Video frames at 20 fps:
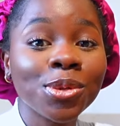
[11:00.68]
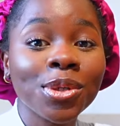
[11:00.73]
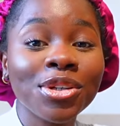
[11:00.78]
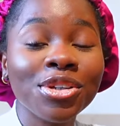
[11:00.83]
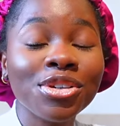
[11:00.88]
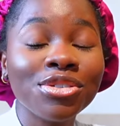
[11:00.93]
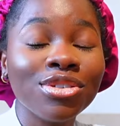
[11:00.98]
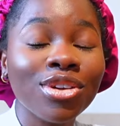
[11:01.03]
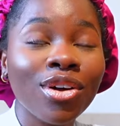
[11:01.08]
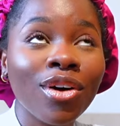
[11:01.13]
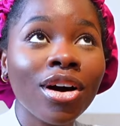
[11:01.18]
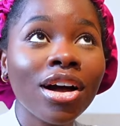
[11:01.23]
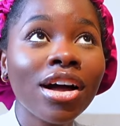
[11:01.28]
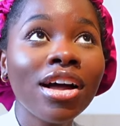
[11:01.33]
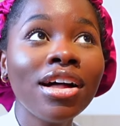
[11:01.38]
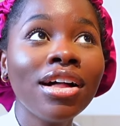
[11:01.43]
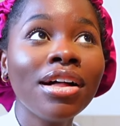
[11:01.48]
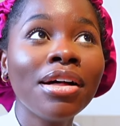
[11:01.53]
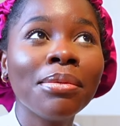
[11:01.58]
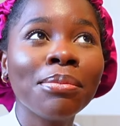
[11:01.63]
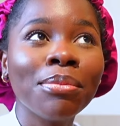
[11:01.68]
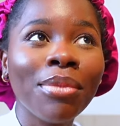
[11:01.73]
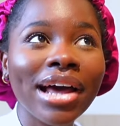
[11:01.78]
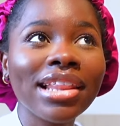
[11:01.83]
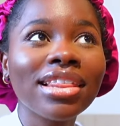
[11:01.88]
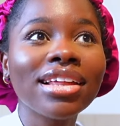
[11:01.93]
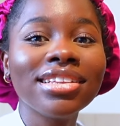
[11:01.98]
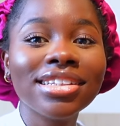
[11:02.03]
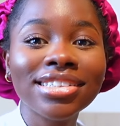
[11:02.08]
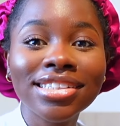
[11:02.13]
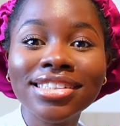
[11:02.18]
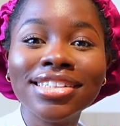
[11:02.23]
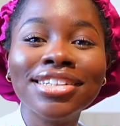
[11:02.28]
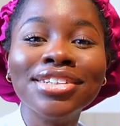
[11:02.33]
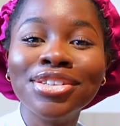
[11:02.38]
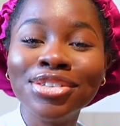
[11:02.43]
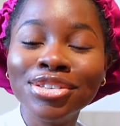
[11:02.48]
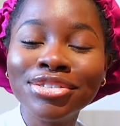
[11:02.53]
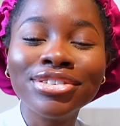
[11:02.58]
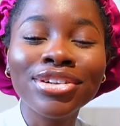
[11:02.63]
to a new vlog but i think this is a
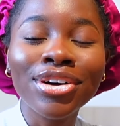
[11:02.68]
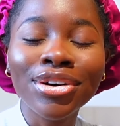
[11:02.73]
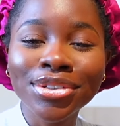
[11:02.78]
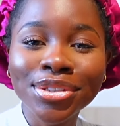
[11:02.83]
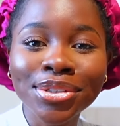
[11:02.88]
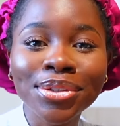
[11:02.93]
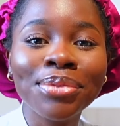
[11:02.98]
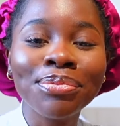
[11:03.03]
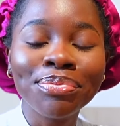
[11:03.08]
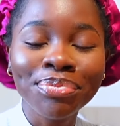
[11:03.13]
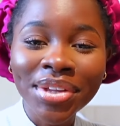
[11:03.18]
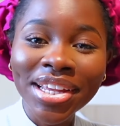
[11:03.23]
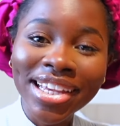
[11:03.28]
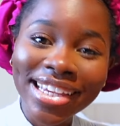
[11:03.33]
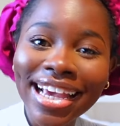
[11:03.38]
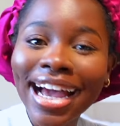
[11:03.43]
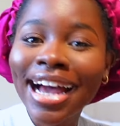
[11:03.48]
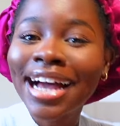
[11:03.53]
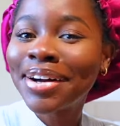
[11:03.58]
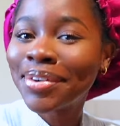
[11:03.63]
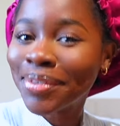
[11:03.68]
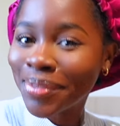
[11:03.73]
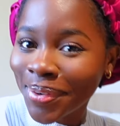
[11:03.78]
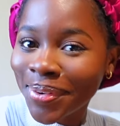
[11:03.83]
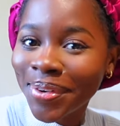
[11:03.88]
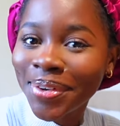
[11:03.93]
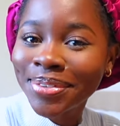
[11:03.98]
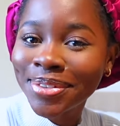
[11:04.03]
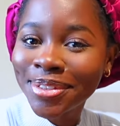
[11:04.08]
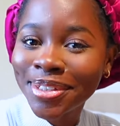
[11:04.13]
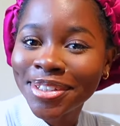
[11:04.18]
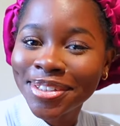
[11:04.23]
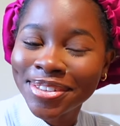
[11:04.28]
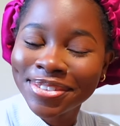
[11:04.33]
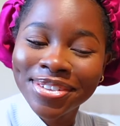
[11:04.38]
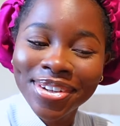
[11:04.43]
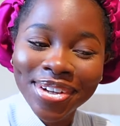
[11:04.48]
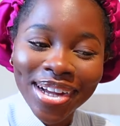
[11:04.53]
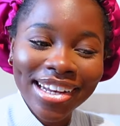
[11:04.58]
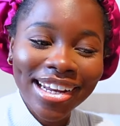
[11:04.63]
new vlog so yeah welcome to a new
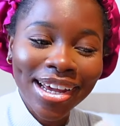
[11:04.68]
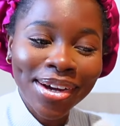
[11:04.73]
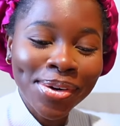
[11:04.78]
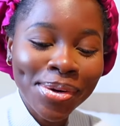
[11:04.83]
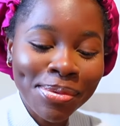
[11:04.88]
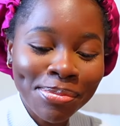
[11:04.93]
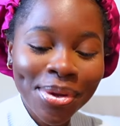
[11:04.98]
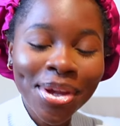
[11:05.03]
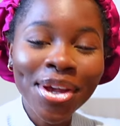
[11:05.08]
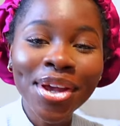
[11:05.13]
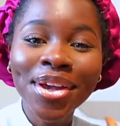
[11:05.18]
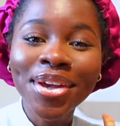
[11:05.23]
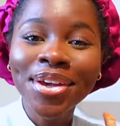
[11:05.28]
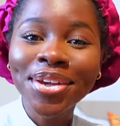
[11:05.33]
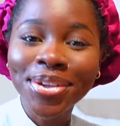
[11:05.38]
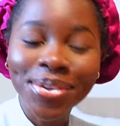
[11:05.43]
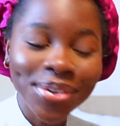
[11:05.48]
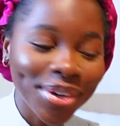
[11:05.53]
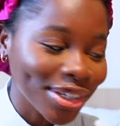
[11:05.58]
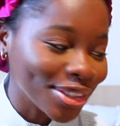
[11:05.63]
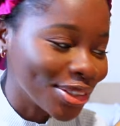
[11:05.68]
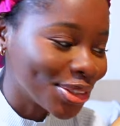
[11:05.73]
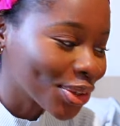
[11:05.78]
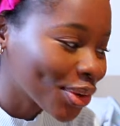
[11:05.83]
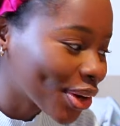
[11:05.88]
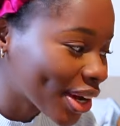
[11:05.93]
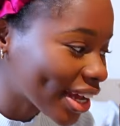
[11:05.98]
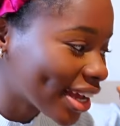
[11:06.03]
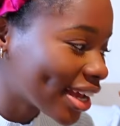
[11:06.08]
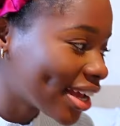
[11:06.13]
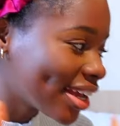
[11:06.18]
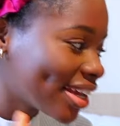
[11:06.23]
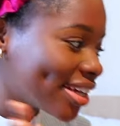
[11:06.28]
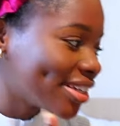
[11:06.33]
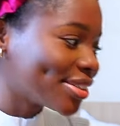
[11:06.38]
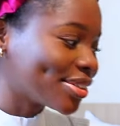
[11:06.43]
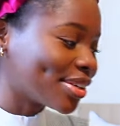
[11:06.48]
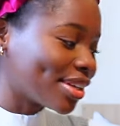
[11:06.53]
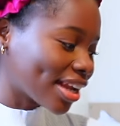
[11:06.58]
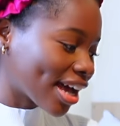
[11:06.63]
vlog and i hope you enjoy
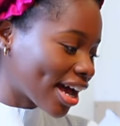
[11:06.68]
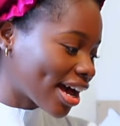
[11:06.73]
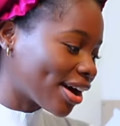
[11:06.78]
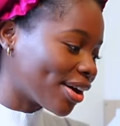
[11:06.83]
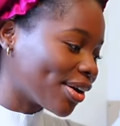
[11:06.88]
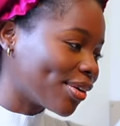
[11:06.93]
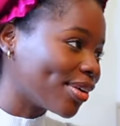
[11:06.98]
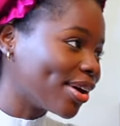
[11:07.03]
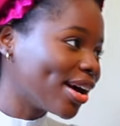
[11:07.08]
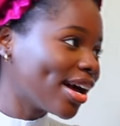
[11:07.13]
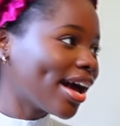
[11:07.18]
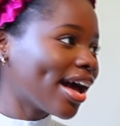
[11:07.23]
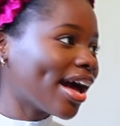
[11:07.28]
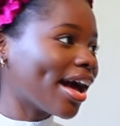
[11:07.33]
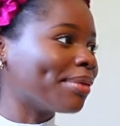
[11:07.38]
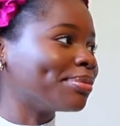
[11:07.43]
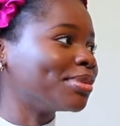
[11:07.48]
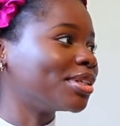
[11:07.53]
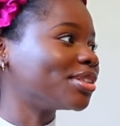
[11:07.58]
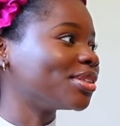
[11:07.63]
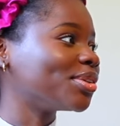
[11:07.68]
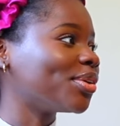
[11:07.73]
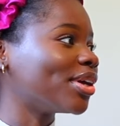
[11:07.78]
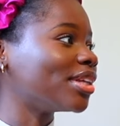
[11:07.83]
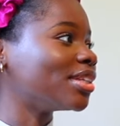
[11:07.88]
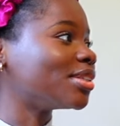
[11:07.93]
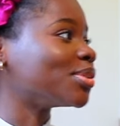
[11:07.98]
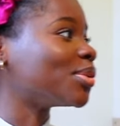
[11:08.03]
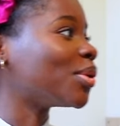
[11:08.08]
so now i'm just going to